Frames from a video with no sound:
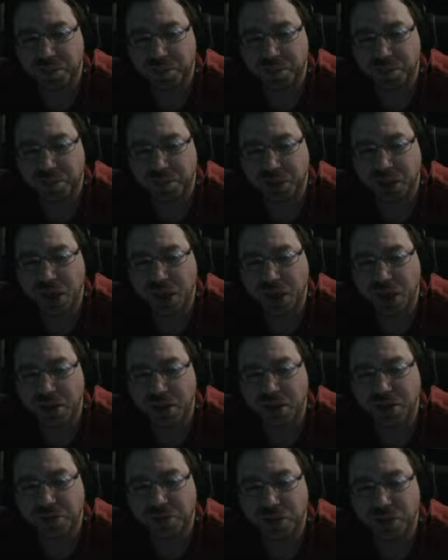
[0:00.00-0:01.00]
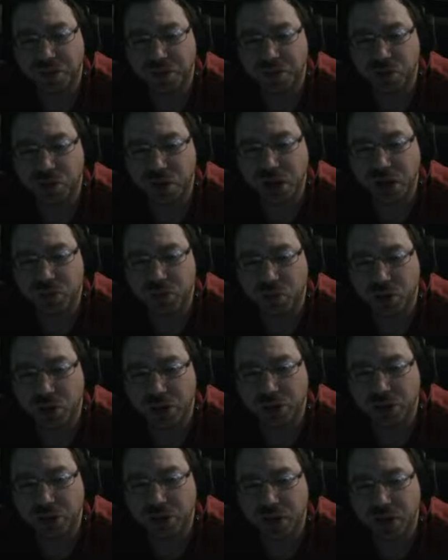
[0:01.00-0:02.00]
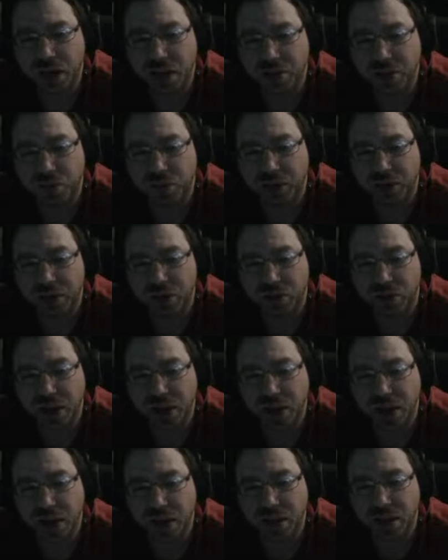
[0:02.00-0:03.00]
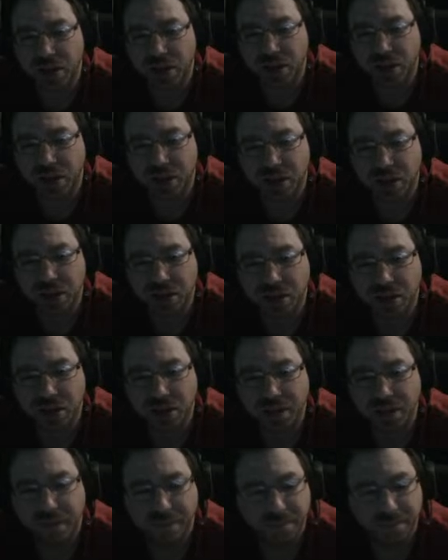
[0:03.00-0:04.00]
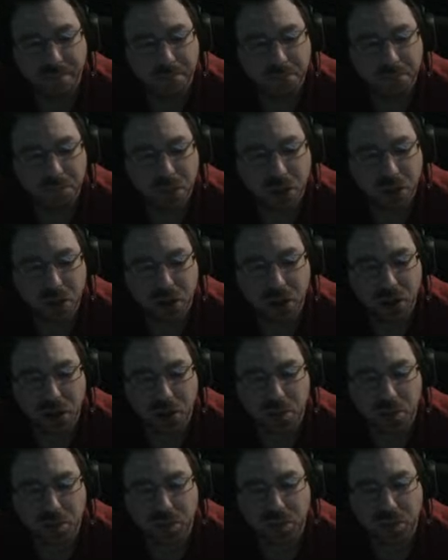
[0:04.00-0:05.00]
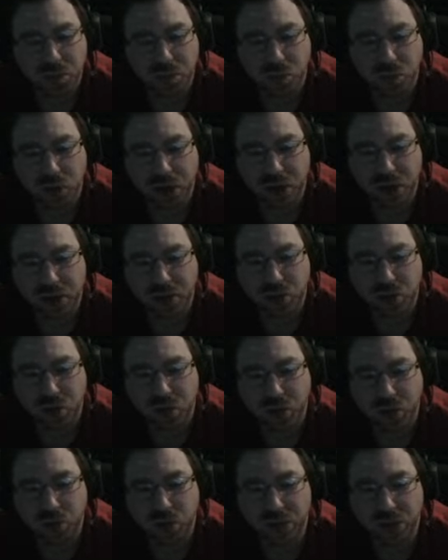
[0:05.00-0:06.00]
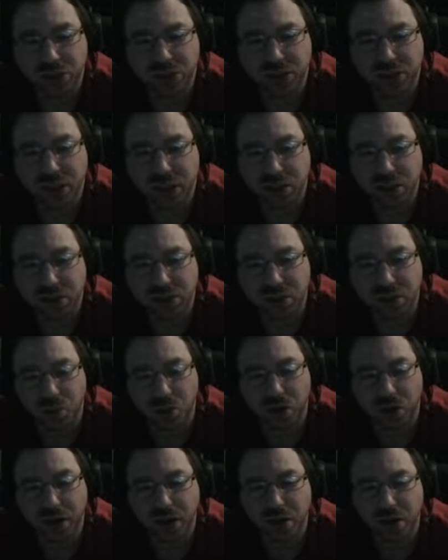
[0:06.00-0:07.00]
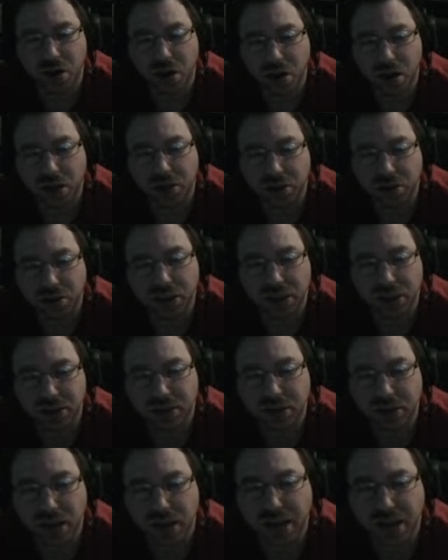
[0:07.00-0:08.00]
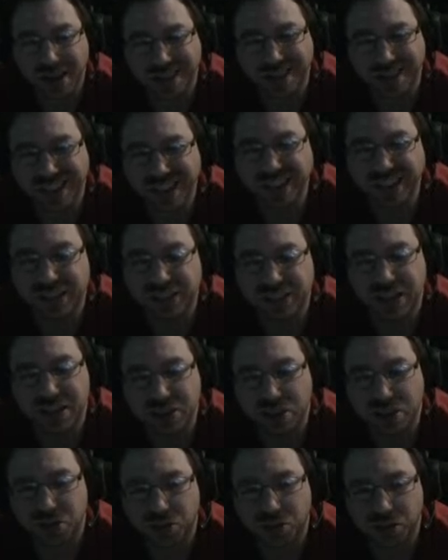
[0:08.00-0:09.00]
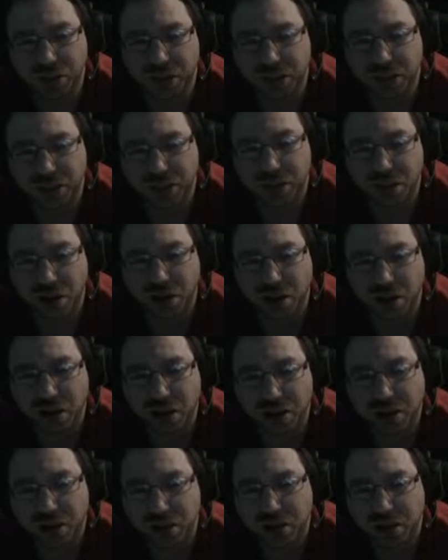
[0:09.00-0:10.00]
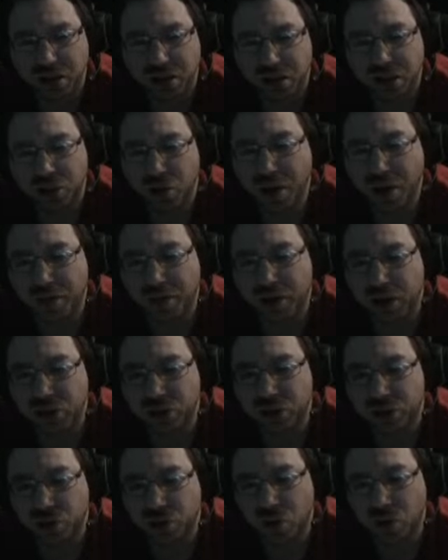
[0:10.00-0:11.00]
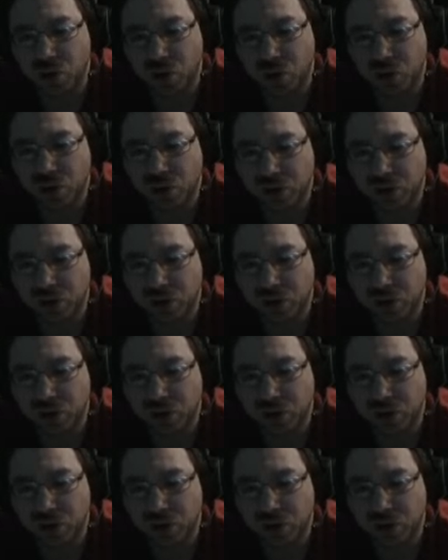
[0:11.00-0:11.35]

but yeah, if you guys want to do that, then we can do that, and then we just need someone at con that at least has a 3 in con. You have a control,